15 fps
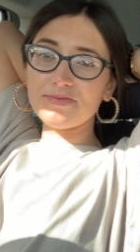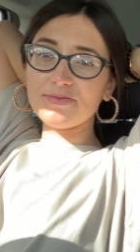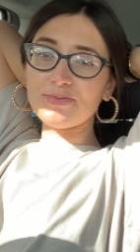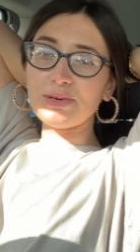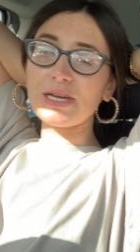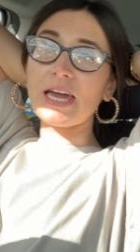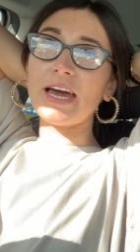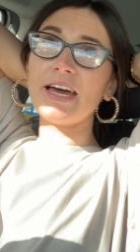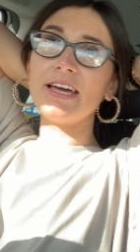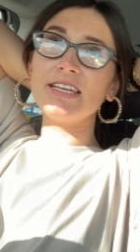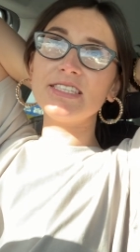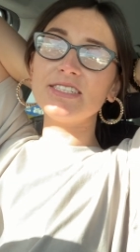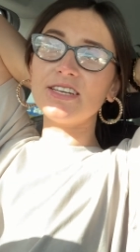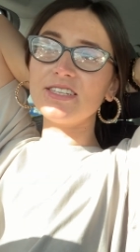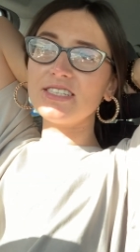But yeah,
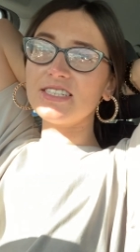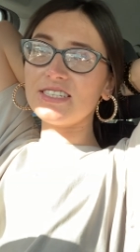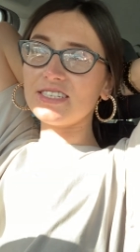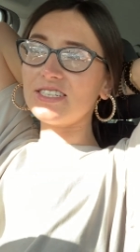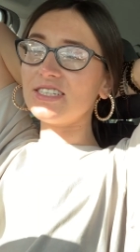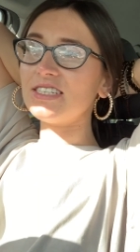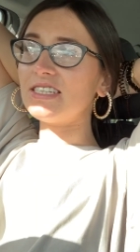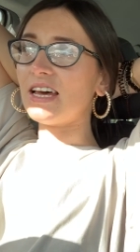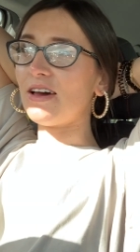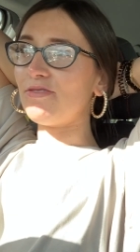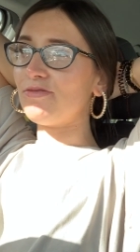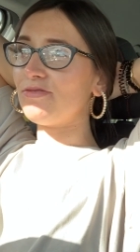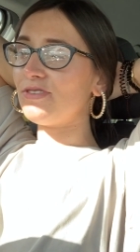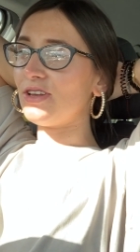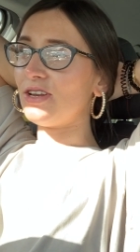it's nice to just have
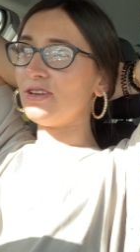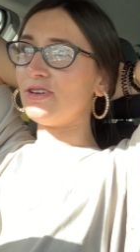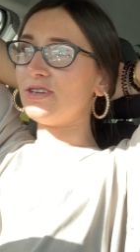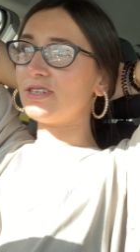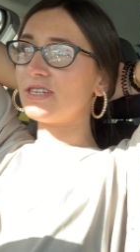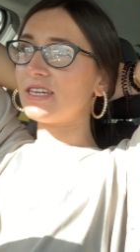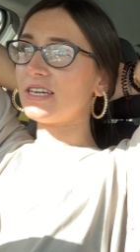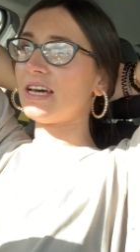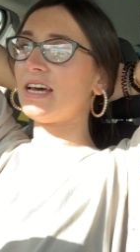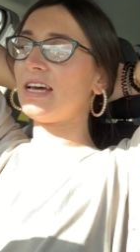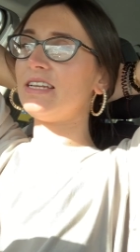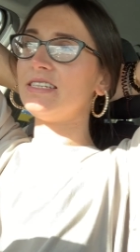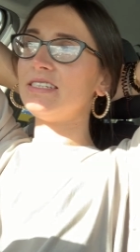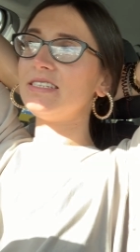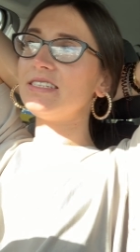a look
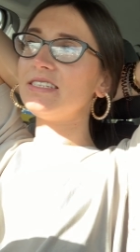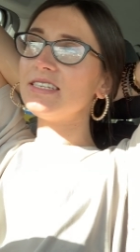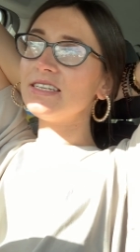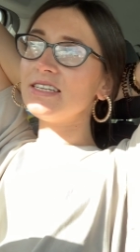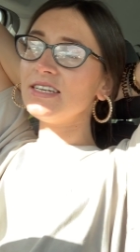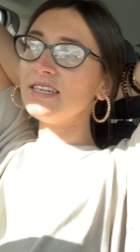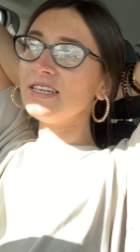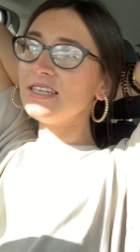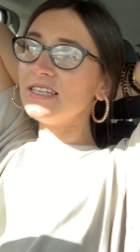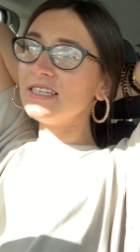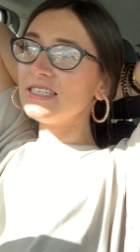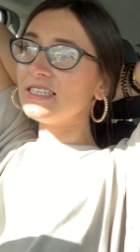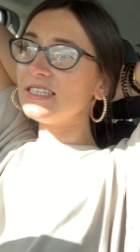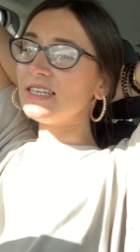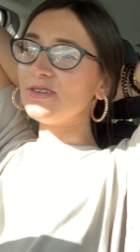and
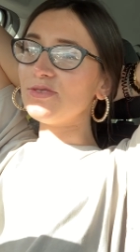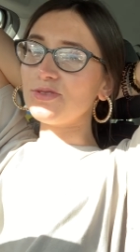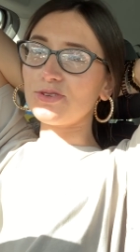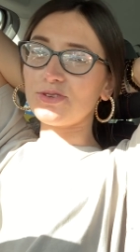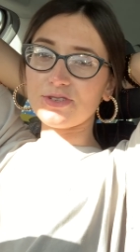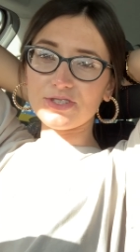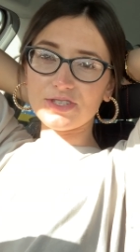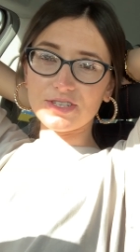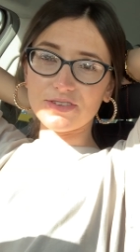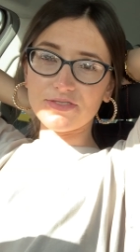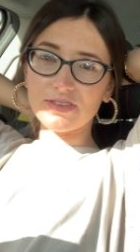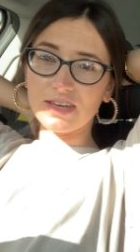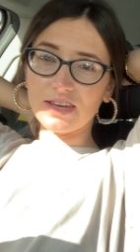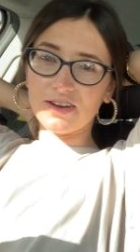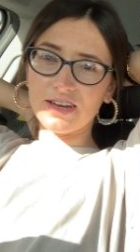see all the good stuff
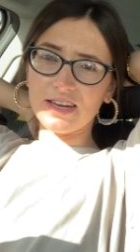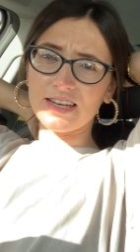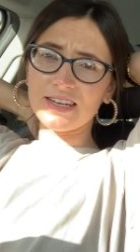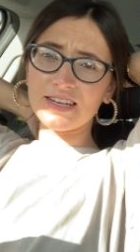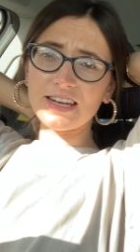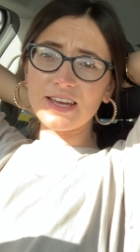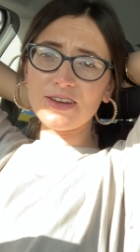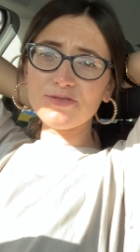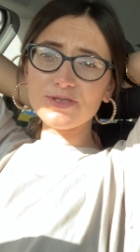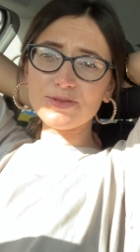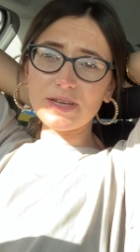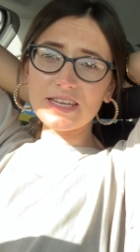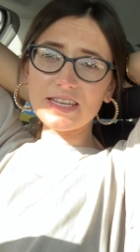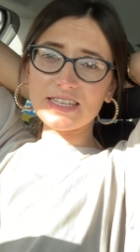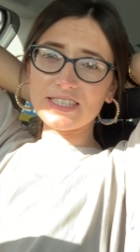they got in, and they always
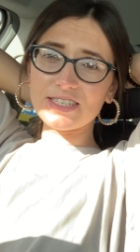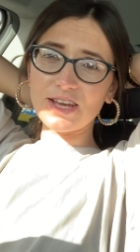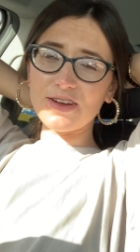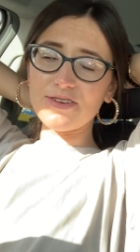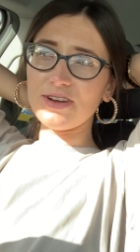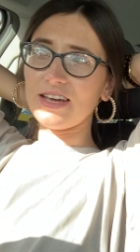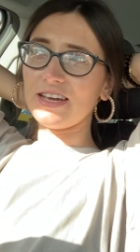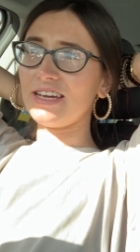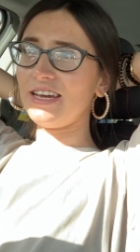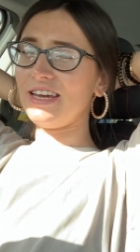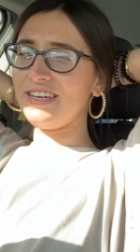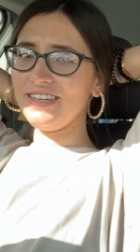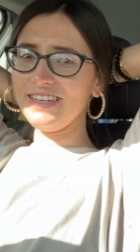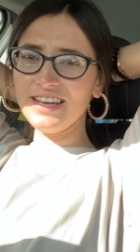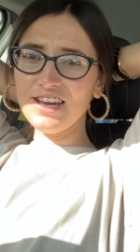make it so like,
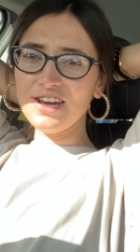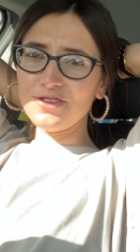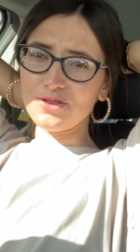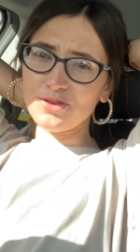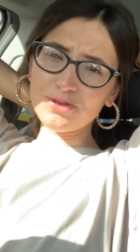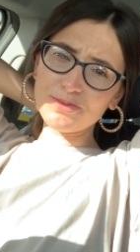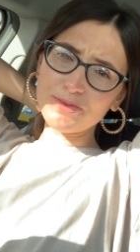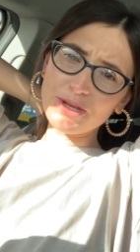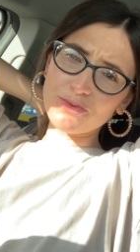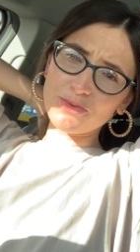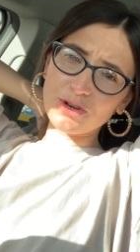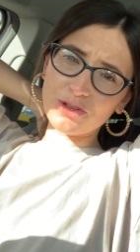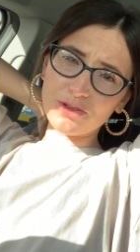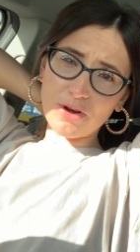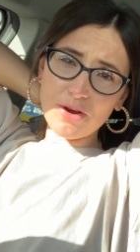they always make you
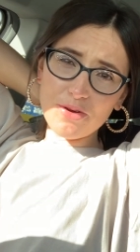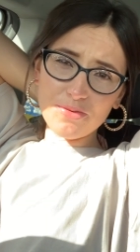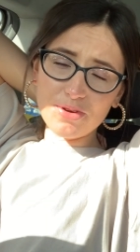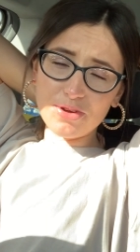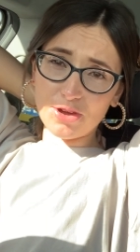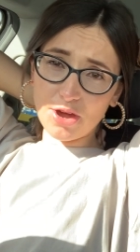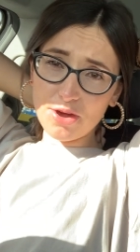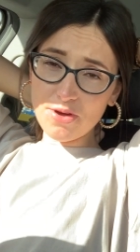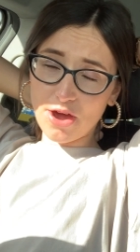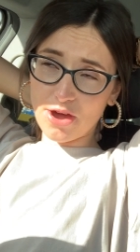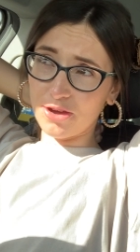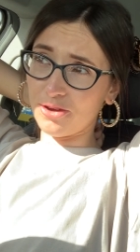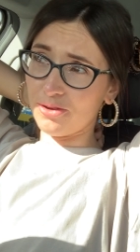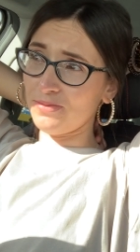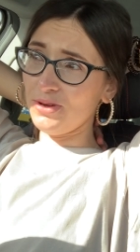want to go
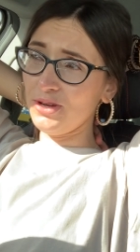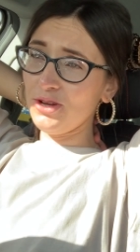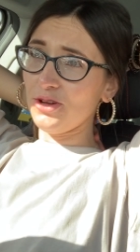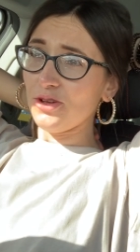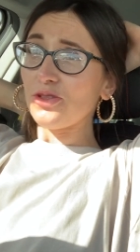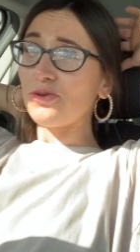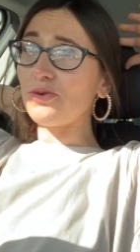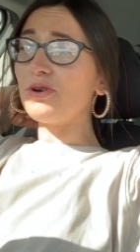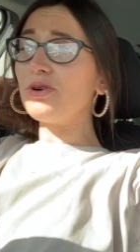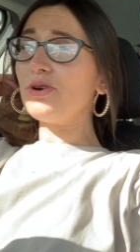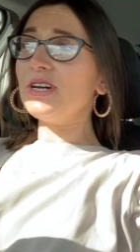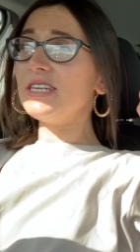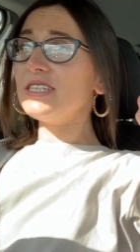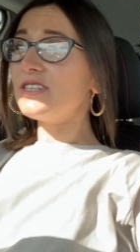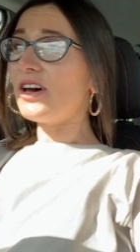home, throw your
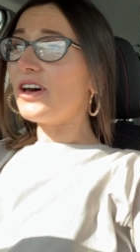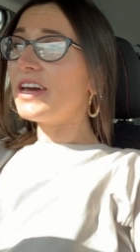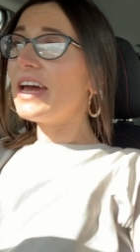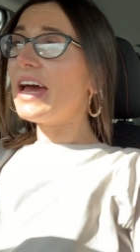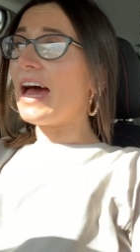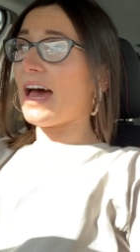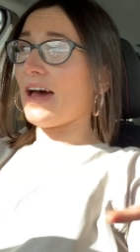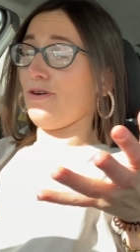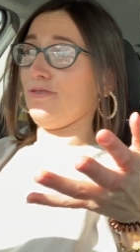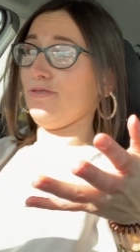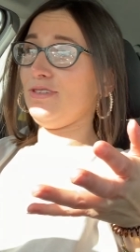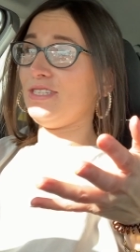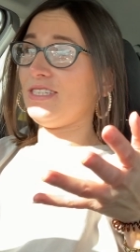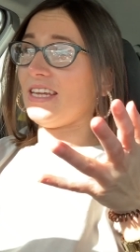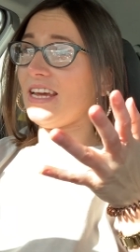entire
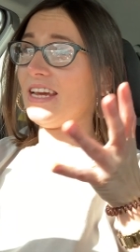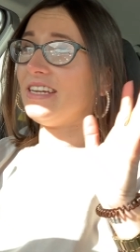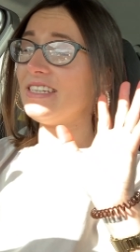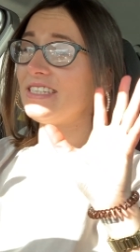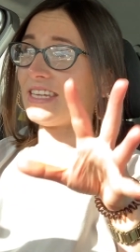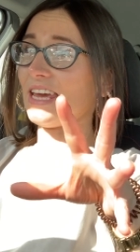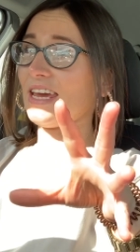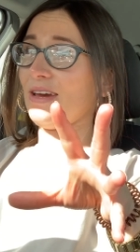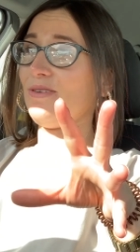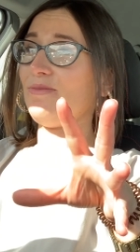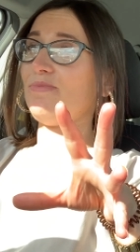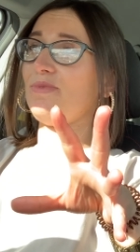house in a skip